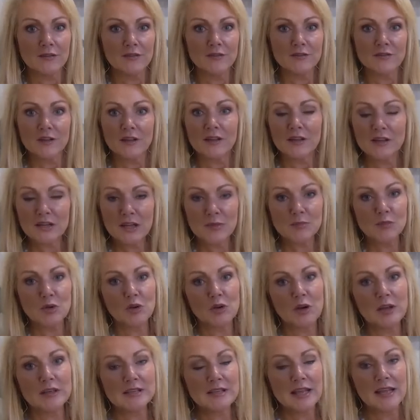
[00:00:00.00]
filling up your
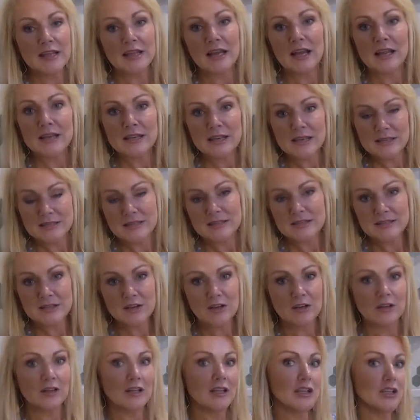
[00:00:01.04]
gray tank
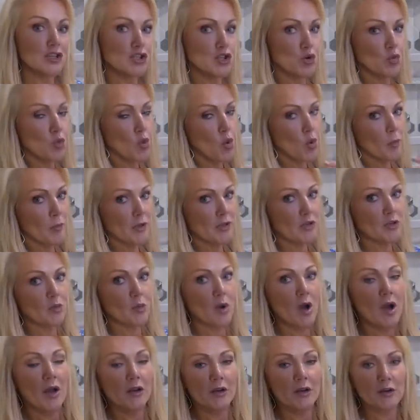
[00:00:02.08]
unnecessarily because you're warming your
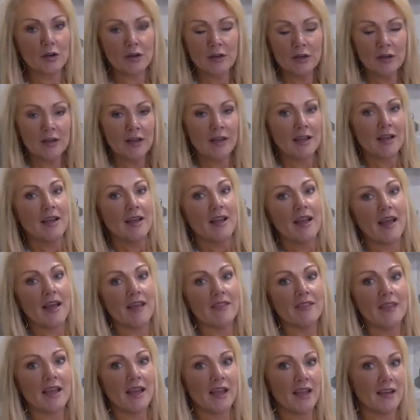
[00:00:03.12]
water
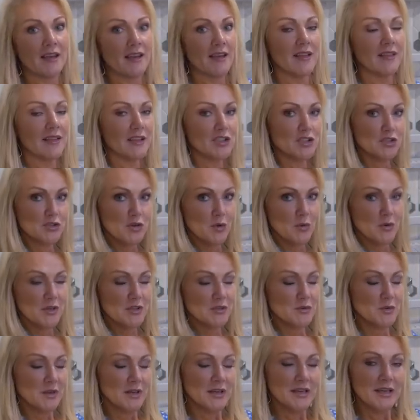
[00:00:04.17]
and then it lets you know when
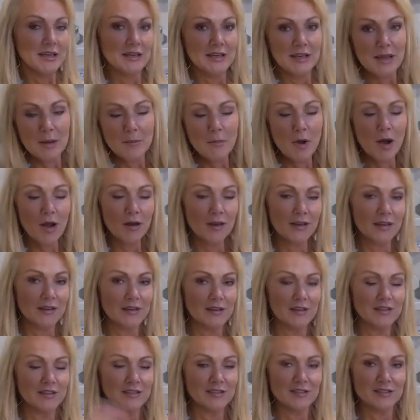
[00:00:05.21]
it's ready to come on and
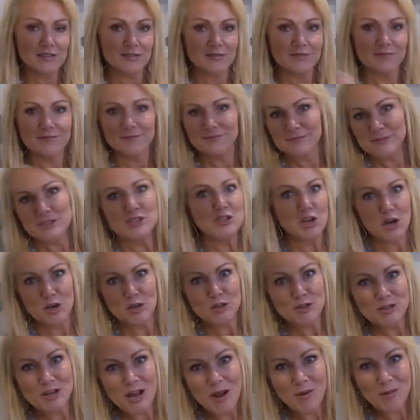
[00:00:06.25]
you just start your
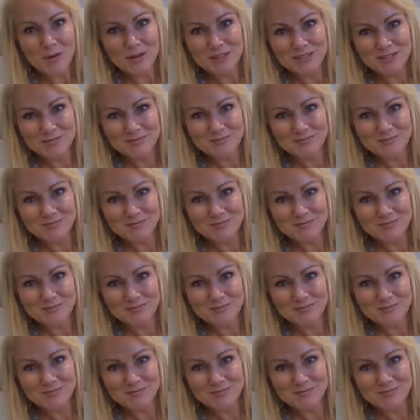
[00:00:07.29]
shower.